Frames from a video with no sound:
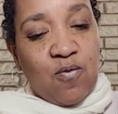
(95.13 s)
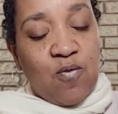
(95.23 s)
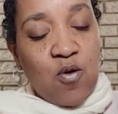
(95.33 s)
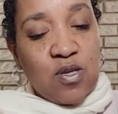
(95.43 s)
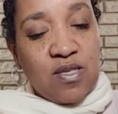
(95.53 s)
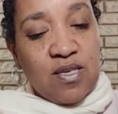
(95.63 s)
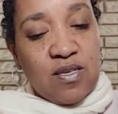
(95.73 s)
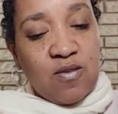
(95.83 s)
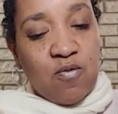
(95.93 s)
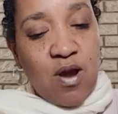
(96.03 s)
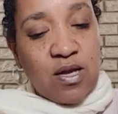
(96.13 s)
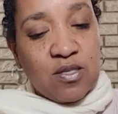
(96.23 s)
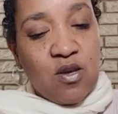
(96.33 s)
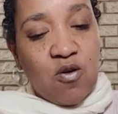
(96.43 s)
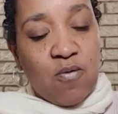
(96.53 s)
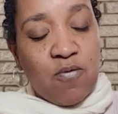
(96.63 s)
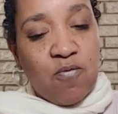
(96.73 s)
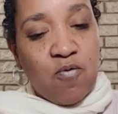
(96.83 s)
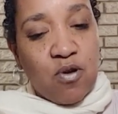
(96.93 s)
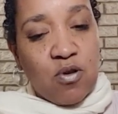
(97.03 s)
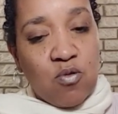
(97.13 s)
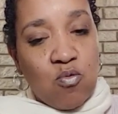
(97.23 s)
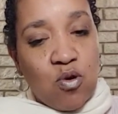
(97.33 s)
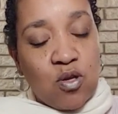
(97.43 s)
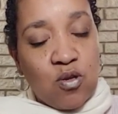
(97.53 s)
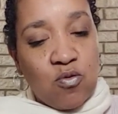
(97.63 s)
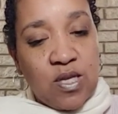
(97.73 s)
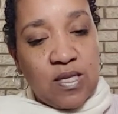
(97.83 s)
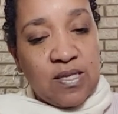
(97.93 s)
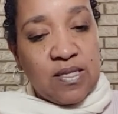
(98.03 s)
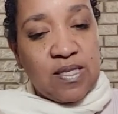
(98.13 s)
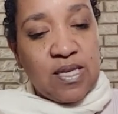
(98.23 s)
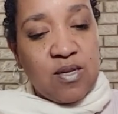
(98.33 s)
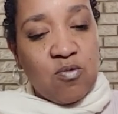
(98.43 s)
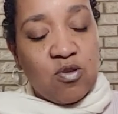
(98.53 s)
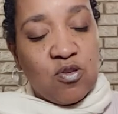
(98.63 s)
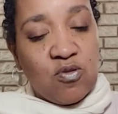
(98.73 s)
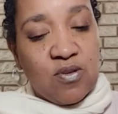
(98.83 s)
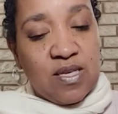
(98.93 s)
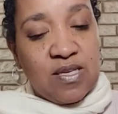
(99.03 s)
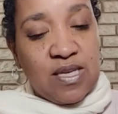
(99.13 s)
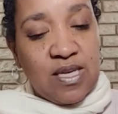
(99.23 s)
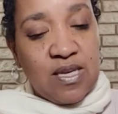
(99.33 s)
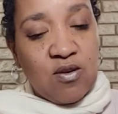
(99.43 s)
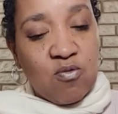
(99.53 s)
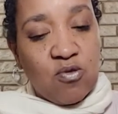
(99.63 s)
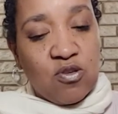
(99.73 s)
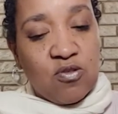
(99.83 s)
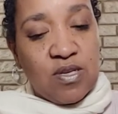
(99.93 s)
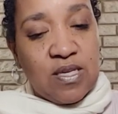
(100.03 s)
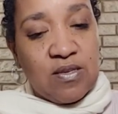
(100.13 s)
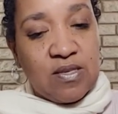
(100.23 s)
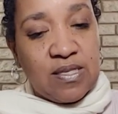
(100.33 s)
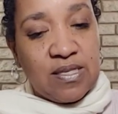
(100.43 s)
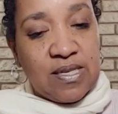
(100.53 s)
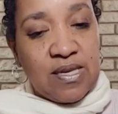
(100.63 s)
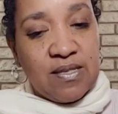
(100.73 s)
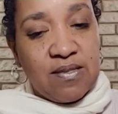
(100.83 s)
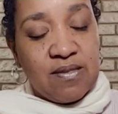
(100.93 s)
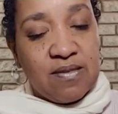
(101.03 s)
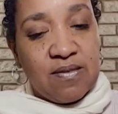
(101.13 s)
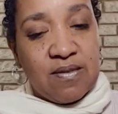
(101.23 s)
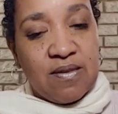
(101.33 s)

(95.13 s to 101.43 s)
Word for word: focus is for October for you, what you need to see, what you need to hear, what you need to sense.